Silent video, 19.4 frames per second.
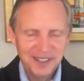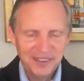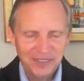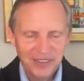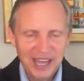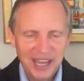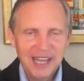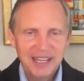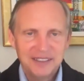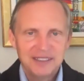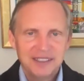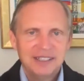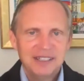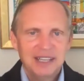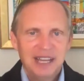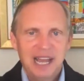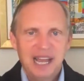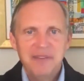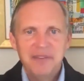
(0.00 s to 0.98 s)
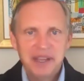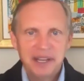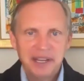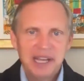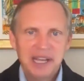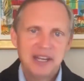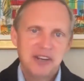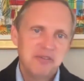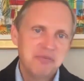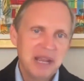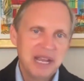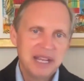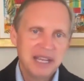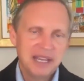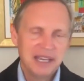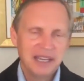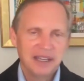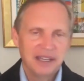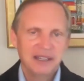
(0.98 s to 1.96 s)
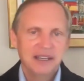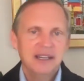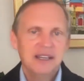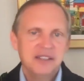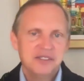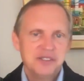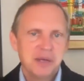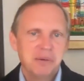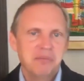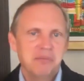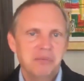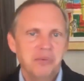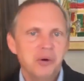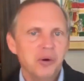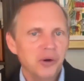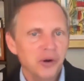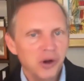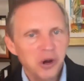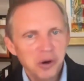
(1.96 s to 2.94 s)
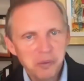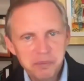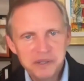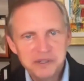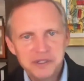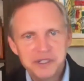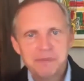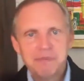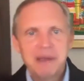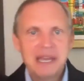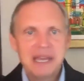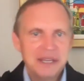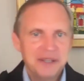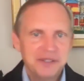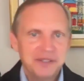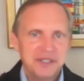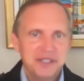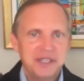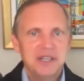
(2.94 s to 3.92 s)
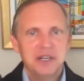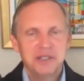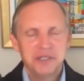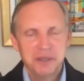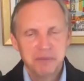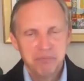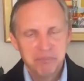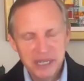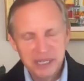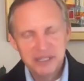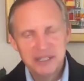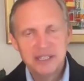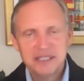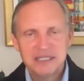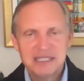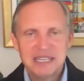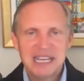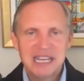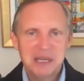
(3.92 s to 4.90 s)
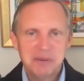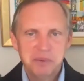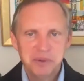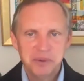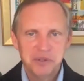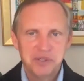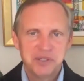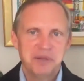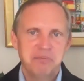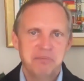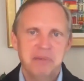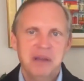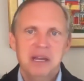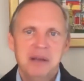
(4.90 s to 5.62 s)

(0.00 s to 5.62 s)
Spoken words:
that, and then kind of making some more open space, some picnic tables, some